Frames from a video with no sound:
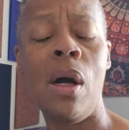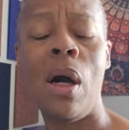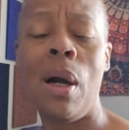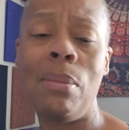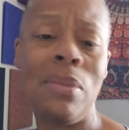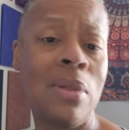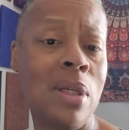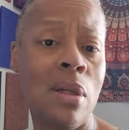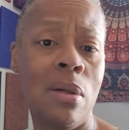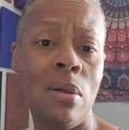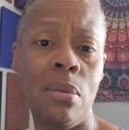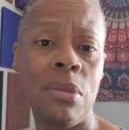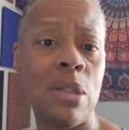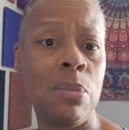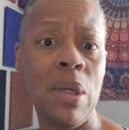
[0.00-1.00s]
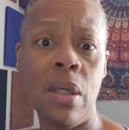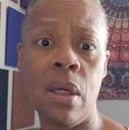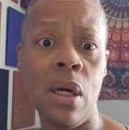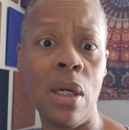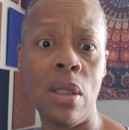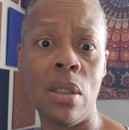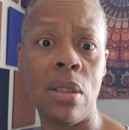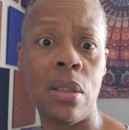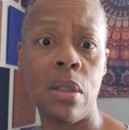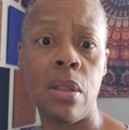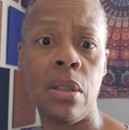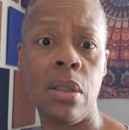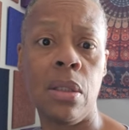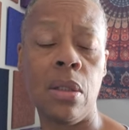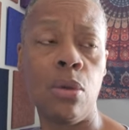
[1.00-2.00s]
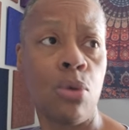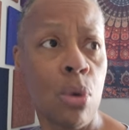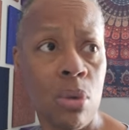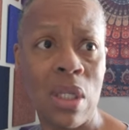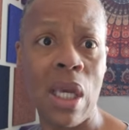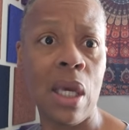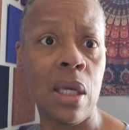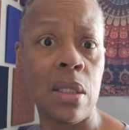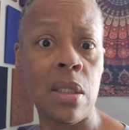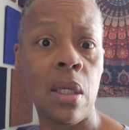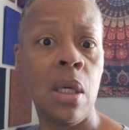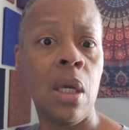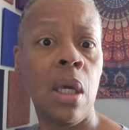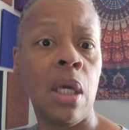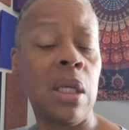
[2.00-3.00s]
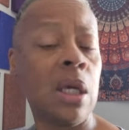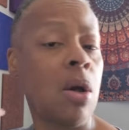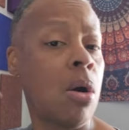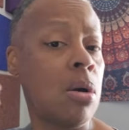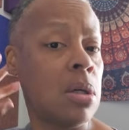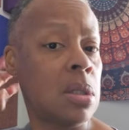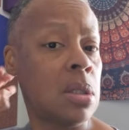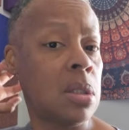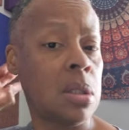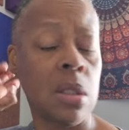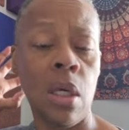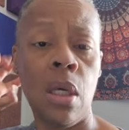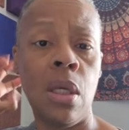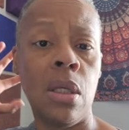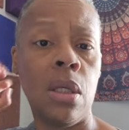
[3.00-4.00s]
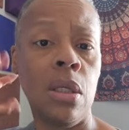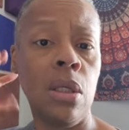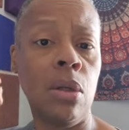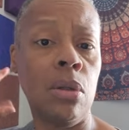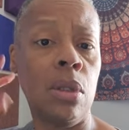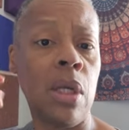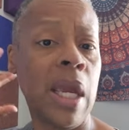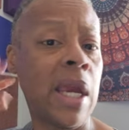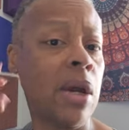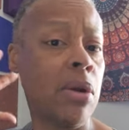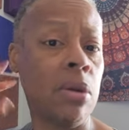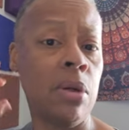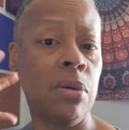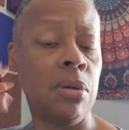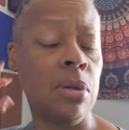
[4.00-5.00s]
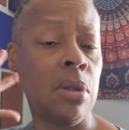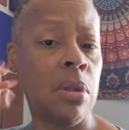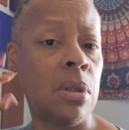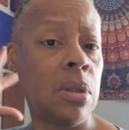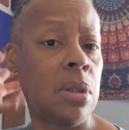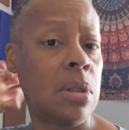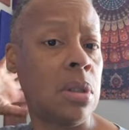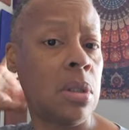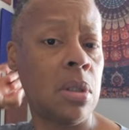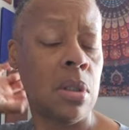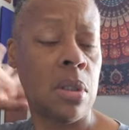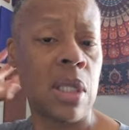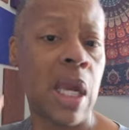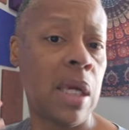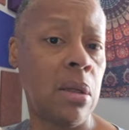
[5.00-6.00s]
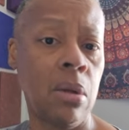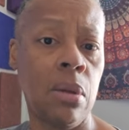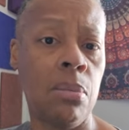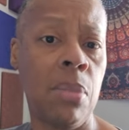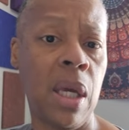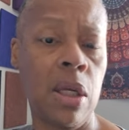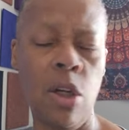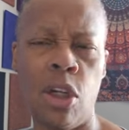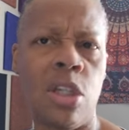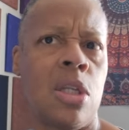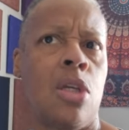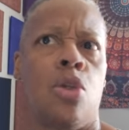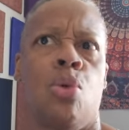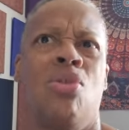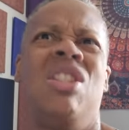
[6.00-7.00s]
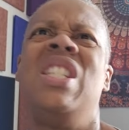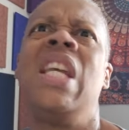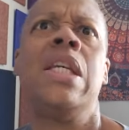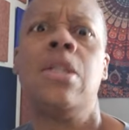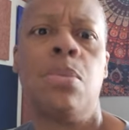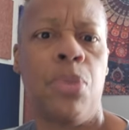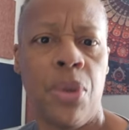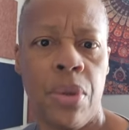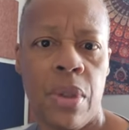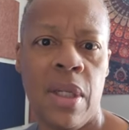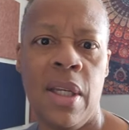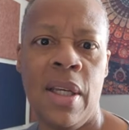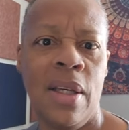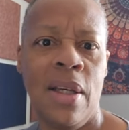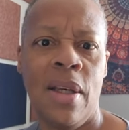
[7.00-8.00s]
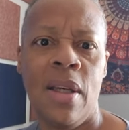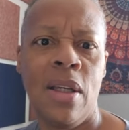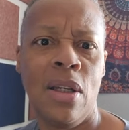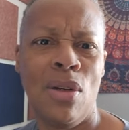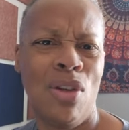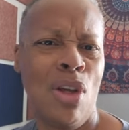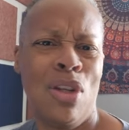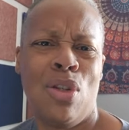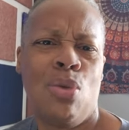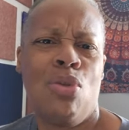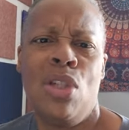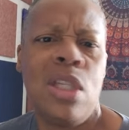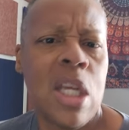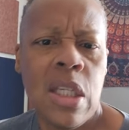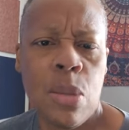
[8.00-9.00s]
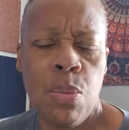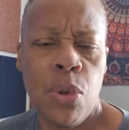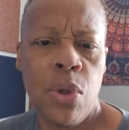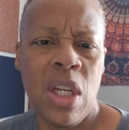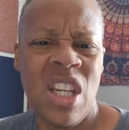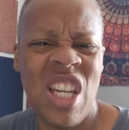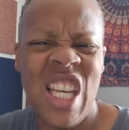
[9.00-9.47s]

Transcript: I'm, you know, just being honest, grotesque. And it causes, you know, the hair to stand on, you know, because they're so desperate. You know, they're so desperate and